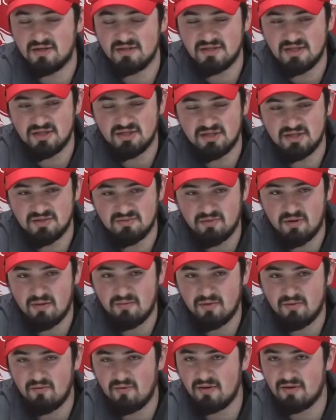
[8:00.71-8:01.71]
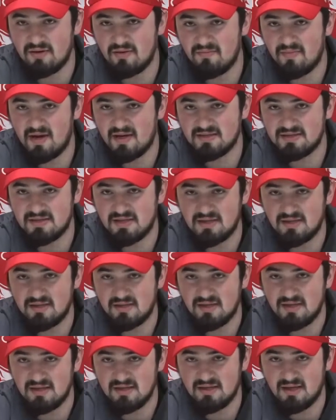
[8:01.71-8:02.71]
I'd say she's probably one of the best in the
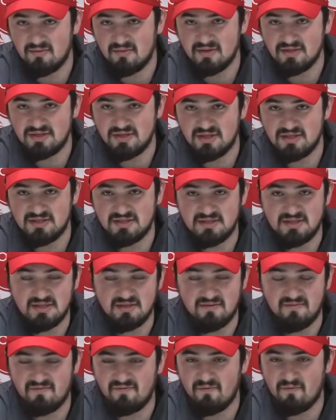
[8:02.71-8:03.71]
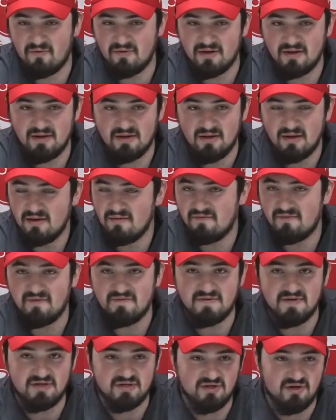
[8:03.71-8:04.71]
league. I mean, she's seeing 40,
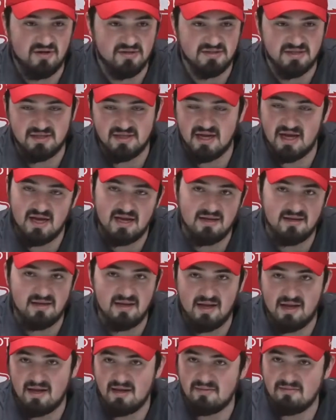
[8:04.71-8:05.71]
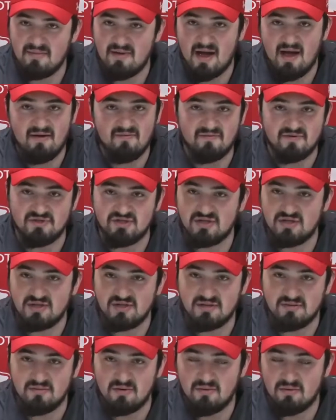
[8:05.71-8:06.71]
50 shots a night and
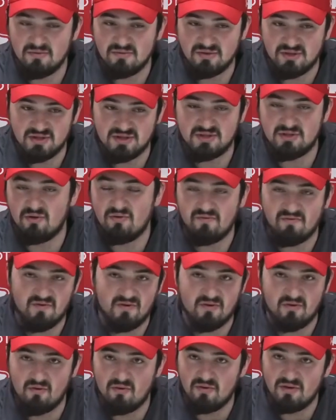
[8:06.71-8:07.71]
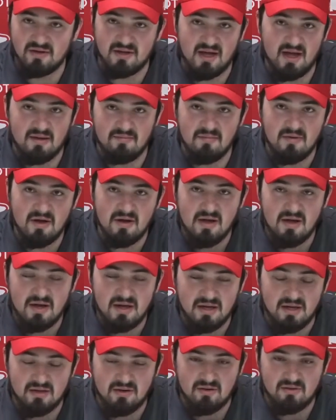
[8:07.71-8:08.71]
averaging just over a goal a game,
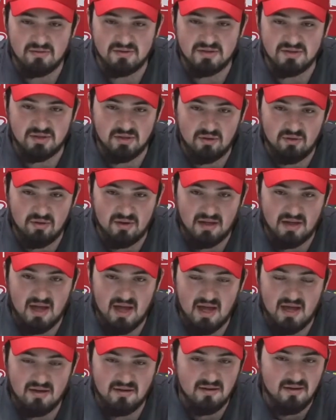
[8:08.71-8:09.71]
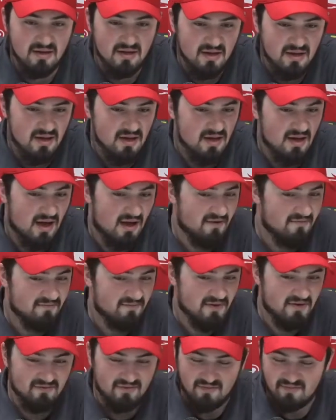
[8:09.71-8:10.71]
you know. So, again, I've
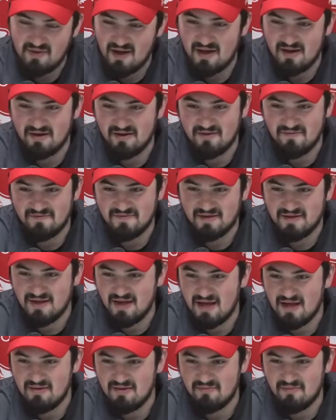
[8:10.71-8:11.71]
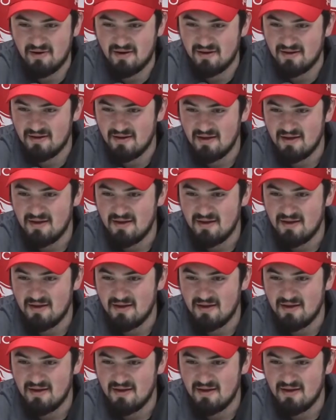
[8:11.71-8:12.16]
been repetitive today, but